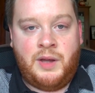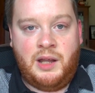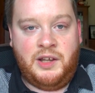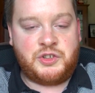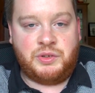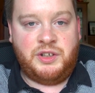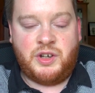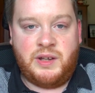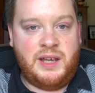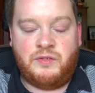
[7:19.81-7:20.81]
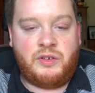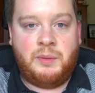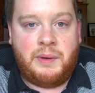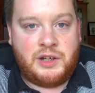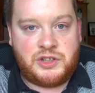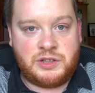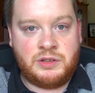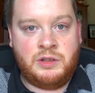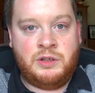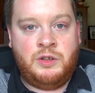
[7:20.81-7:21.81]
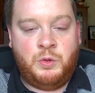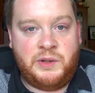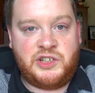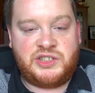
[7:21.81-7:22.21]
I literally don't eat very much, which